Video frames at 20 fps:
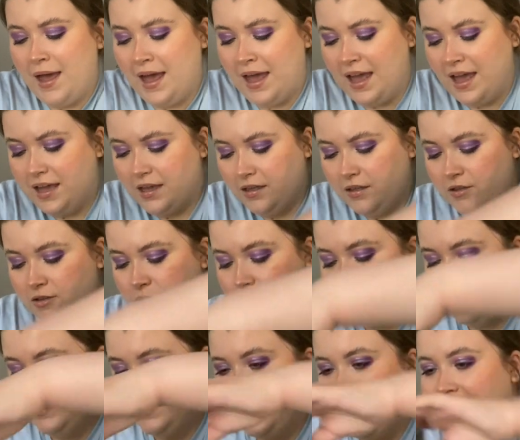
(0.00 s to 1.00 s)
pack,
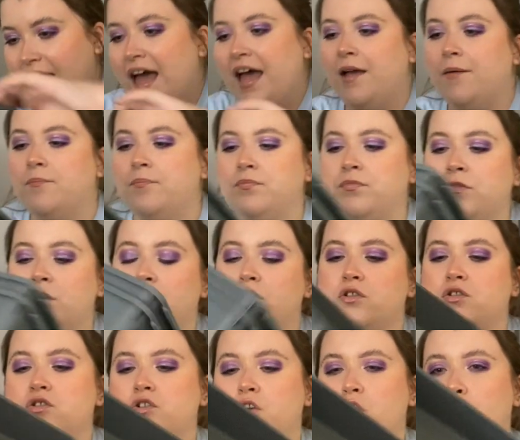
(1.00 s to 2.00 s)
you get
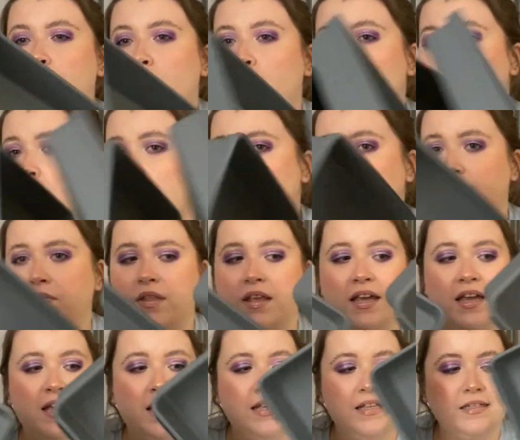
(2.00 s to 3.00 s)
two of
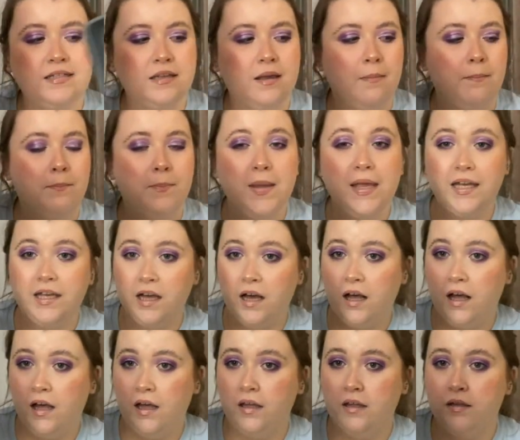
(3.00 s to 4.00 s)
these
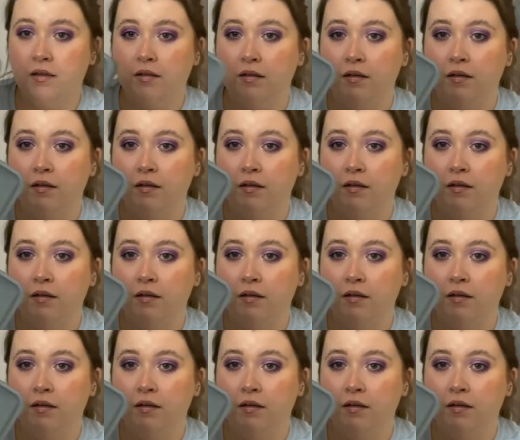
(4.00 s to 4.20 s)
bigger